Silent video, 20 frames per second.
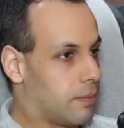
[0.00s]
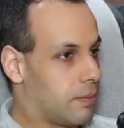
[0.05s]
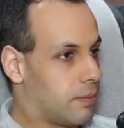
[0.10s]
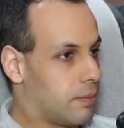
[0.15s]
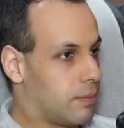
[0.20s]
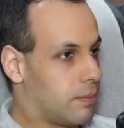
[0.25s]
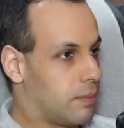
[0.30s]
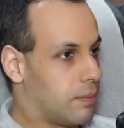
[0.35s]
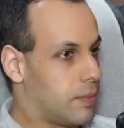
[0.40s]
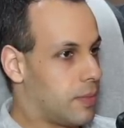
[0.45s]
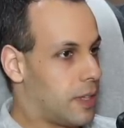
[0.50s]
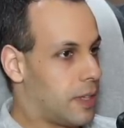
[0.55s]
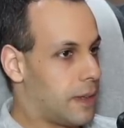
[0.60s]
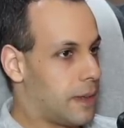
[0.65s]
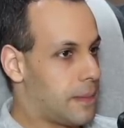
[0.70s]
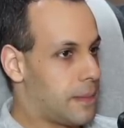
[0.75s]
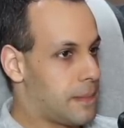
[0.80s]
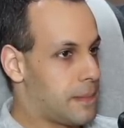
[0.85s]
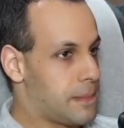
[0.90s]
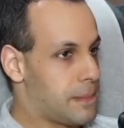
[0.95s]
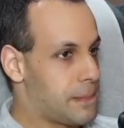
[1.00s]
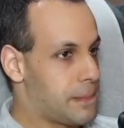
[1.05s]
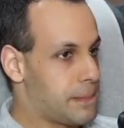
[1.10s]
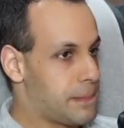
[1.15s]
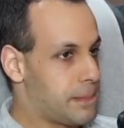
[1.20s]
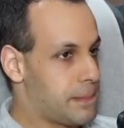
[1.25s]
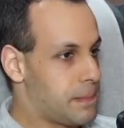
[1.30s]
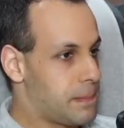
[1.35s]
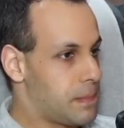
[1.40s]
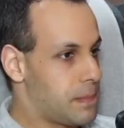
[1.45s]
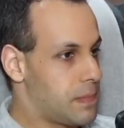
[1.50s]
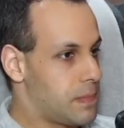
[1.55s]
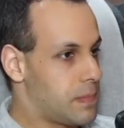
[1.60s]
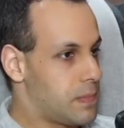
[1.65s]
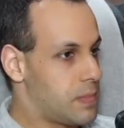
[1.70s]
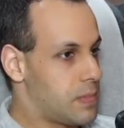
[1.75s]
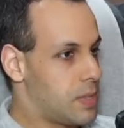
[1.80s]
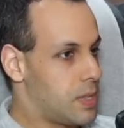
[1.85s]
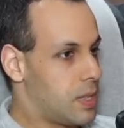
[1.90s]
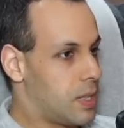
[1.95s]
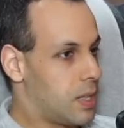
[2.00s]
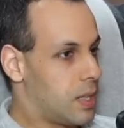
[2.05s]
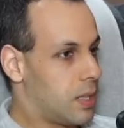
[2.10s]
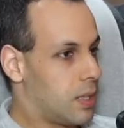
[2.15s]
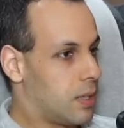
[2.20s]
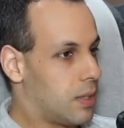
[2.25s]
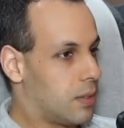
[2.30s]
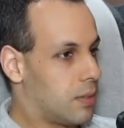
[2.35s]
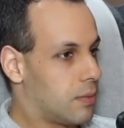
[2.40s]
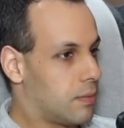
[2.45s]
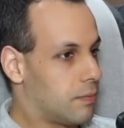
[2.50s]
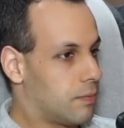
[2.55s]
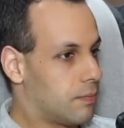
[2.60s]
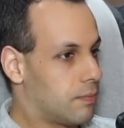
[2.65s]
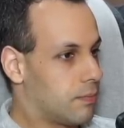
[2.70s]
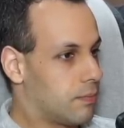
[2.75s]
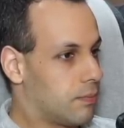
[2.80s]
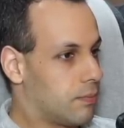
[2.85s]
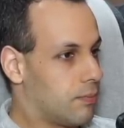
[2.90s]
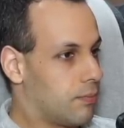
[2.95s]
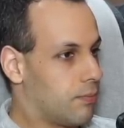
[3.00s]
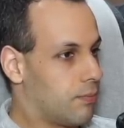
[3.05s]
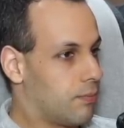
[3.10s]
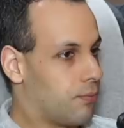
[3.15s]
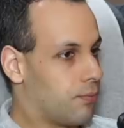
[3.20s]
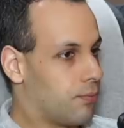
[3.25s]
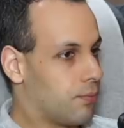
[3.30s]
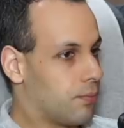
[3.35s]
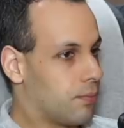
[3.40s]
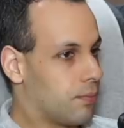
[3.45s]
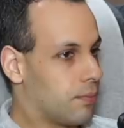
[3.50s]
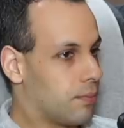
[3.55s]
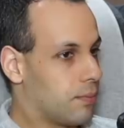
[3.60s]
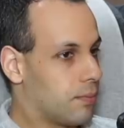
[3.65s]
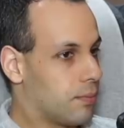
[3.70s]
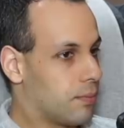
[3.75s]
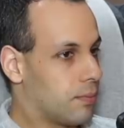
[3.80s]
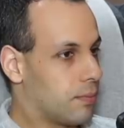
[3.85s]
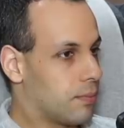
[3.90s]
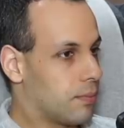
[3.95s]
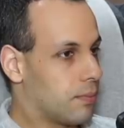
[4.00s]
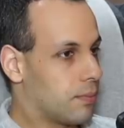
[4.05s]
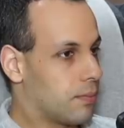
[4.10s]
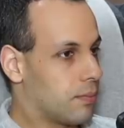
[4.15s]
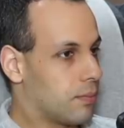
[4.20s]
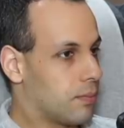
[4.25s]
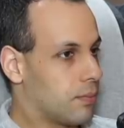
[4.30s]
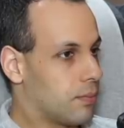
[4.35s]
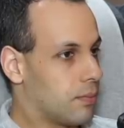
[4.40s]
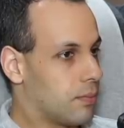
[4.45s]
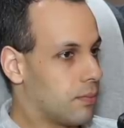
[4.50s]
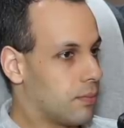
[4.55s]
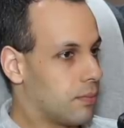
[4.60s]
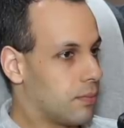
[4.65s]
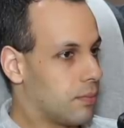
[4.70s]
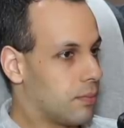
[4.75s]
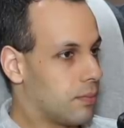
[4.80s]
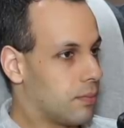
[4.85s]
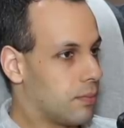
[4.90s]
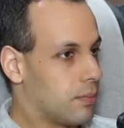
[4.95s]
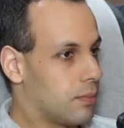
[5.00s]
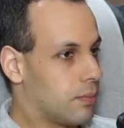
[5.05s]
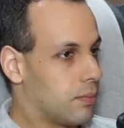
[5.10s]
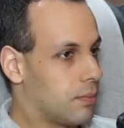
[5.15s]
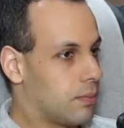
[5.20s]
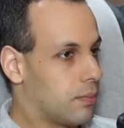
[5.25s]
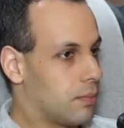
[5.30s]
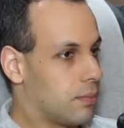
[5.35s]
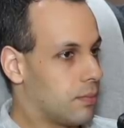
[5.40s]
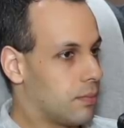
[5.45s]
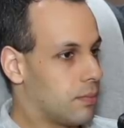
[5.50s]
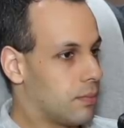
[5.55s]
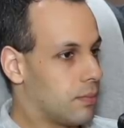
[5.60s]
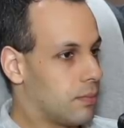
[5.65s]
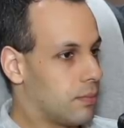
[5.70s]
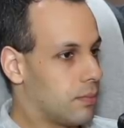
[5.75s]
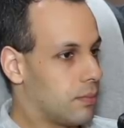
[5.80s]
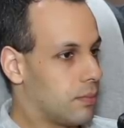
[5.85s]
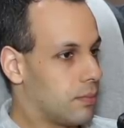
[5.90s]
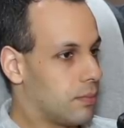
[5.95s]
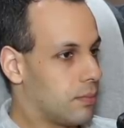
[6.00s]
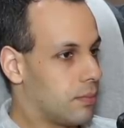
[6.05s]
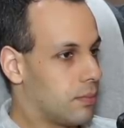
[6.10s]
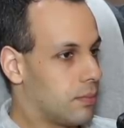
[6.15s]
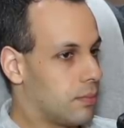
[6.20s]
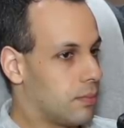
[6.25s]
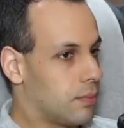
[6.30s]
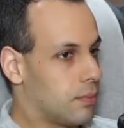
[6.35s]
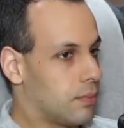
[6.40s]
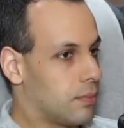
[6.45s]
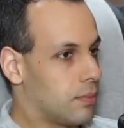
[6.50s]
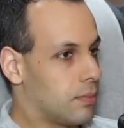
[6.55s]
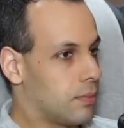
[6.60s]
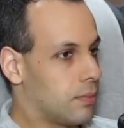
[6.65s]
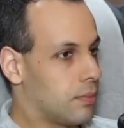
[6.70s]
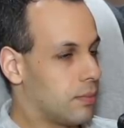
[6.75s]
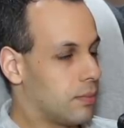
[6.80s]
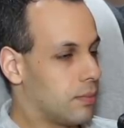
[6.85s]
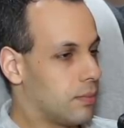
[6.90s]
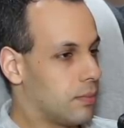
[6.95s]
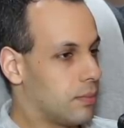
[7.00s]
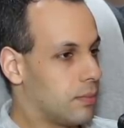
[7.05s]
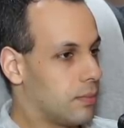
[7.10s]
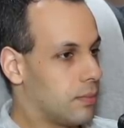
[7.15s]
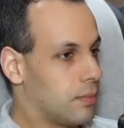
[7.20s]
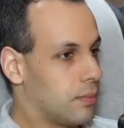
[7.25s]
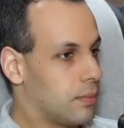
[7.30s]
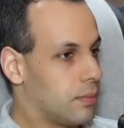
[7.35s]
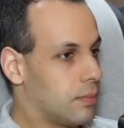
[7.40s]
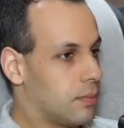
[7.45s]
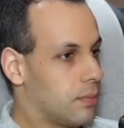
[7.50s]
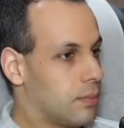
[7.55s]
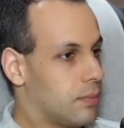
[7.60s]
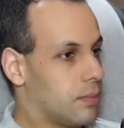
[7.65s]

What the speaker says: (silence)